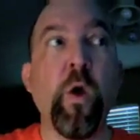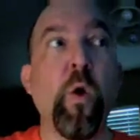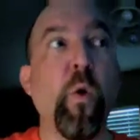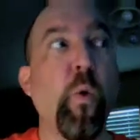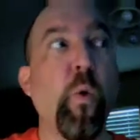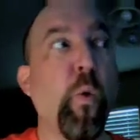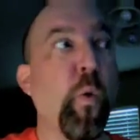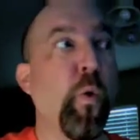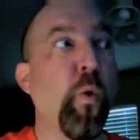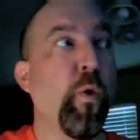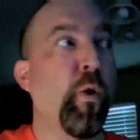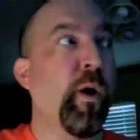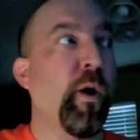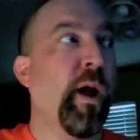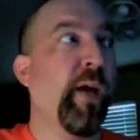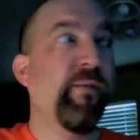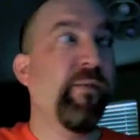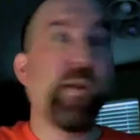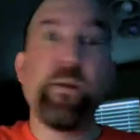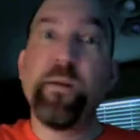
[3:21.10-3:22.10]
or
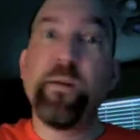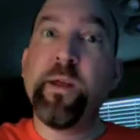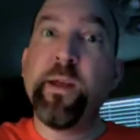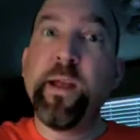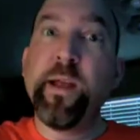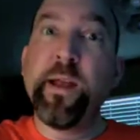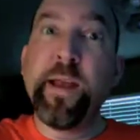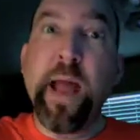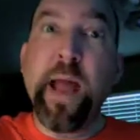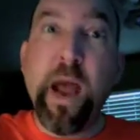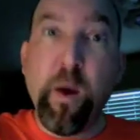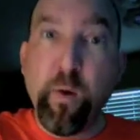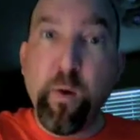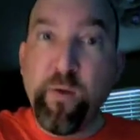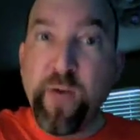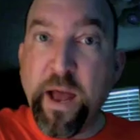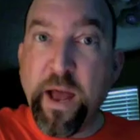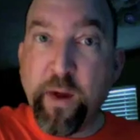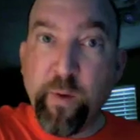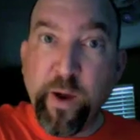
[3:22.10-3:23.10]
having an hour
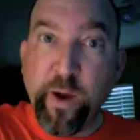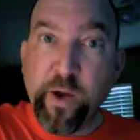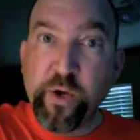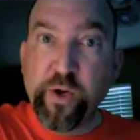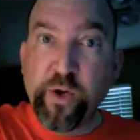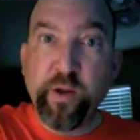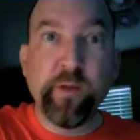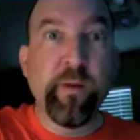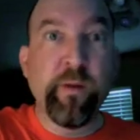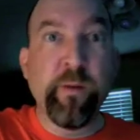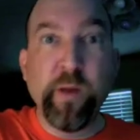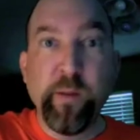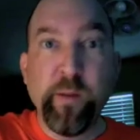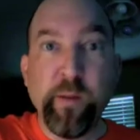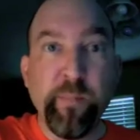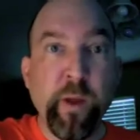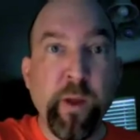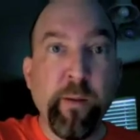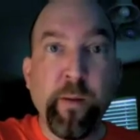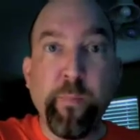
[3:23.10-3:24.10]
of adoration and
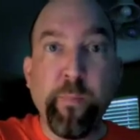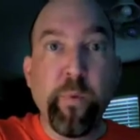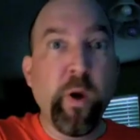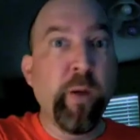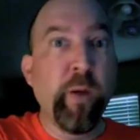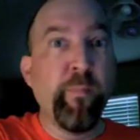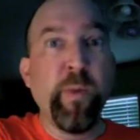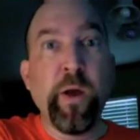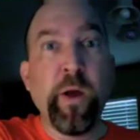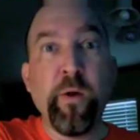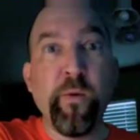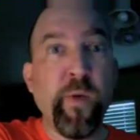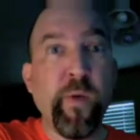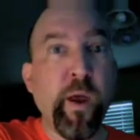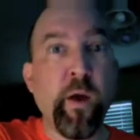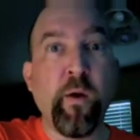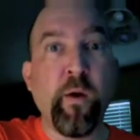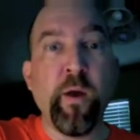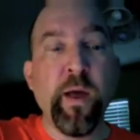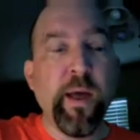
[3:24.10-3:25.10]
be able to pray better
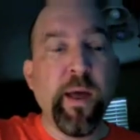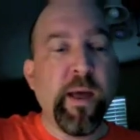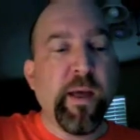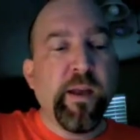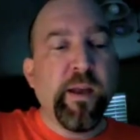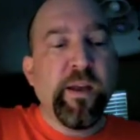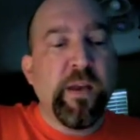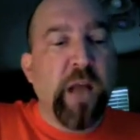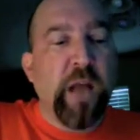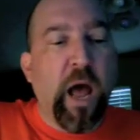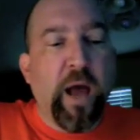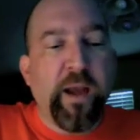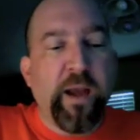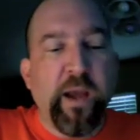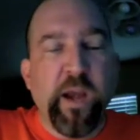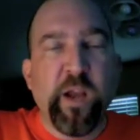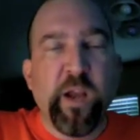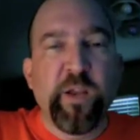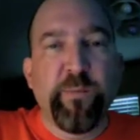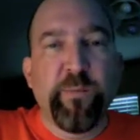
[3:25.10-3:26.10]
there. Not
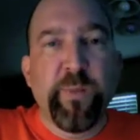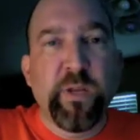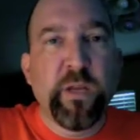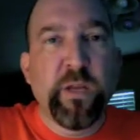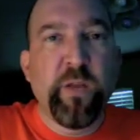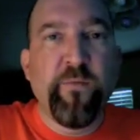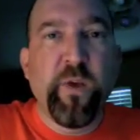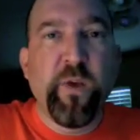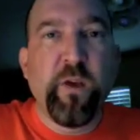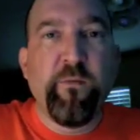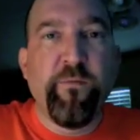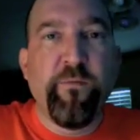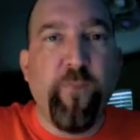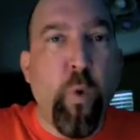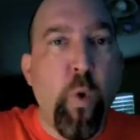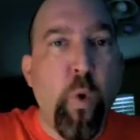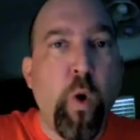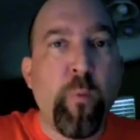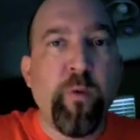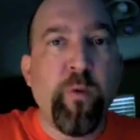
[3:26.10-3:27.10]
any specific
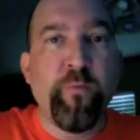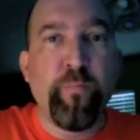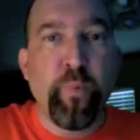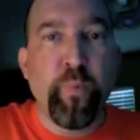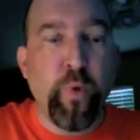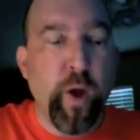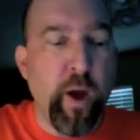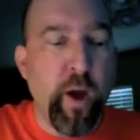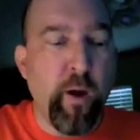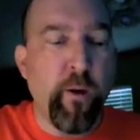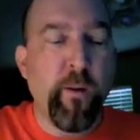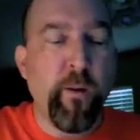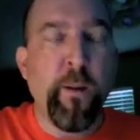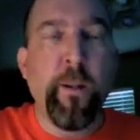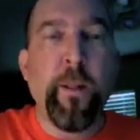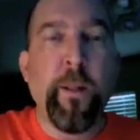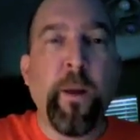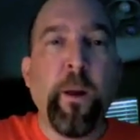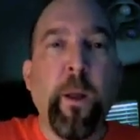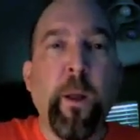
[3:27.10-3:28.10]
form of prayer,
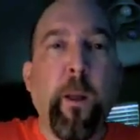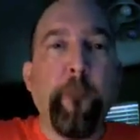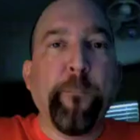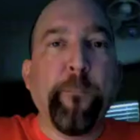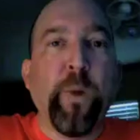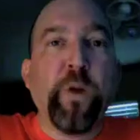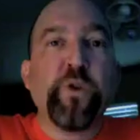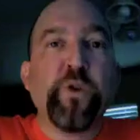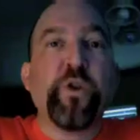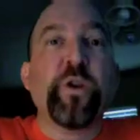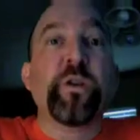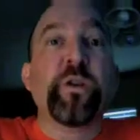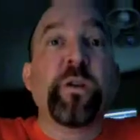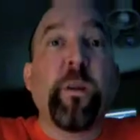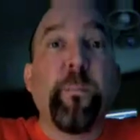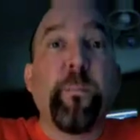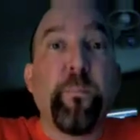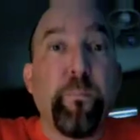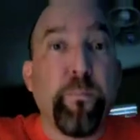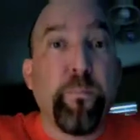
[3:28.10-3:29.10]
but just
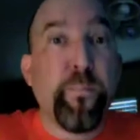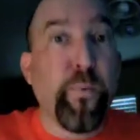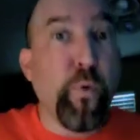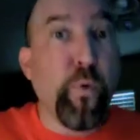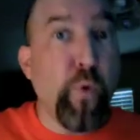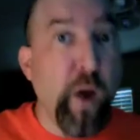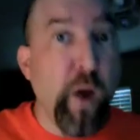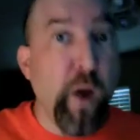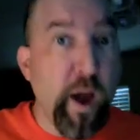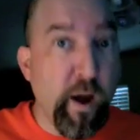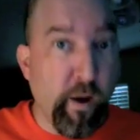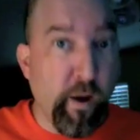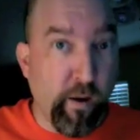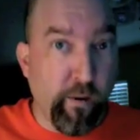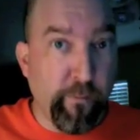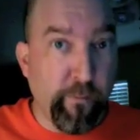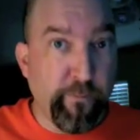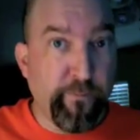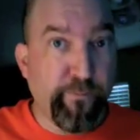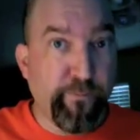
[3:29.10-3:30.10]
prayer.
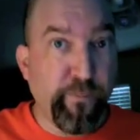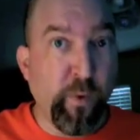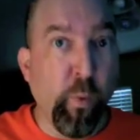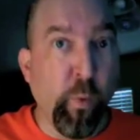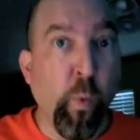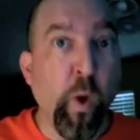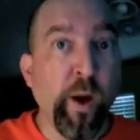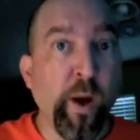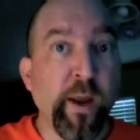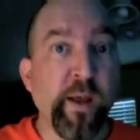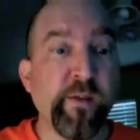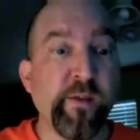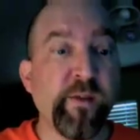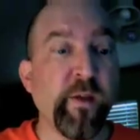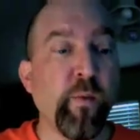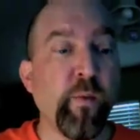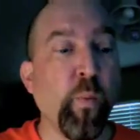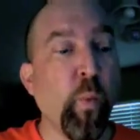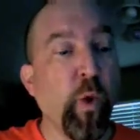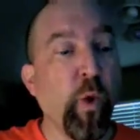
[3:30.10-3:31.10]
What is
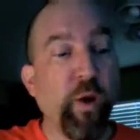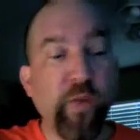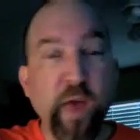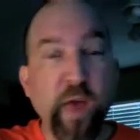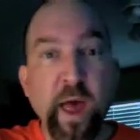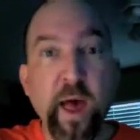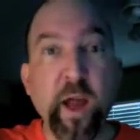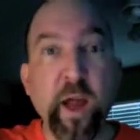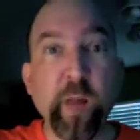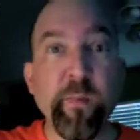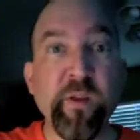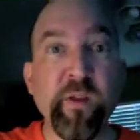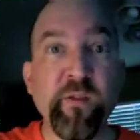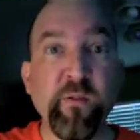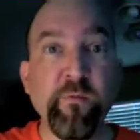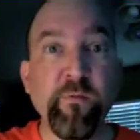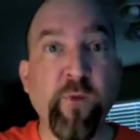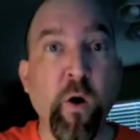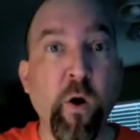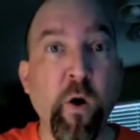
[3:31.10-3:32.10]
it? What are the elements
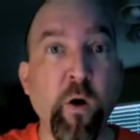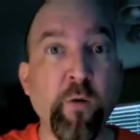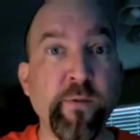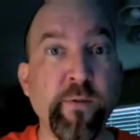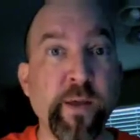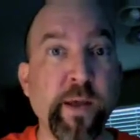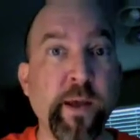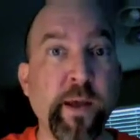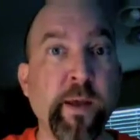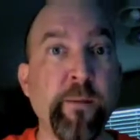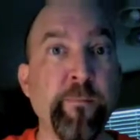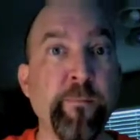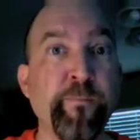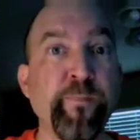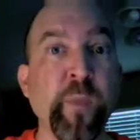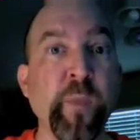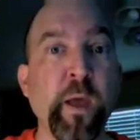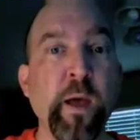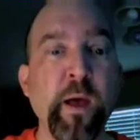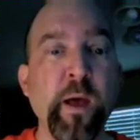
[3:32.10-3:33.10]
involved in it?
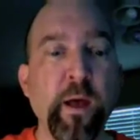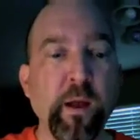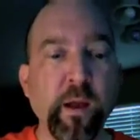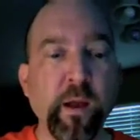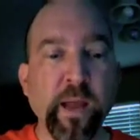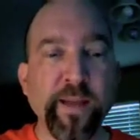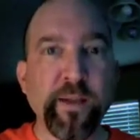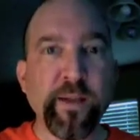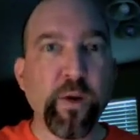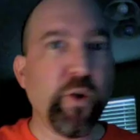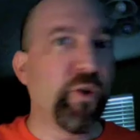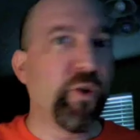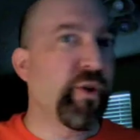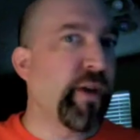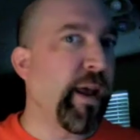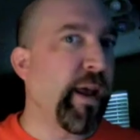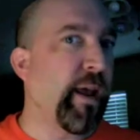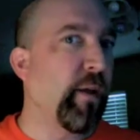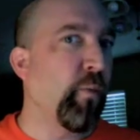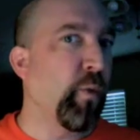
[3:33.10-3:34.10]
Let's
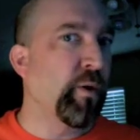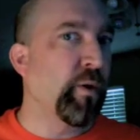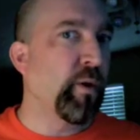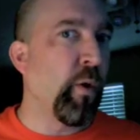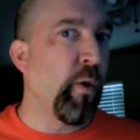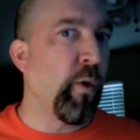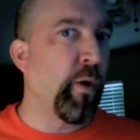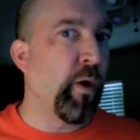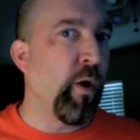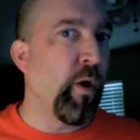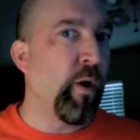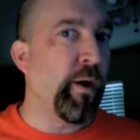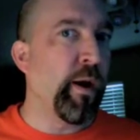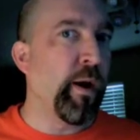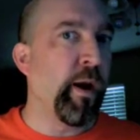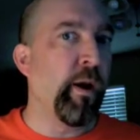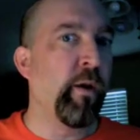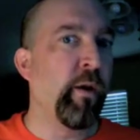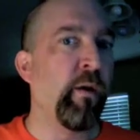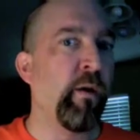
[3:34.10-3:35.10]
understand what's going on
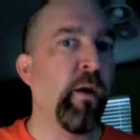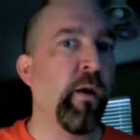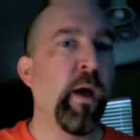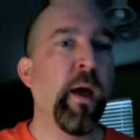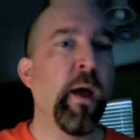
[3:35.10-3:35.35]
here,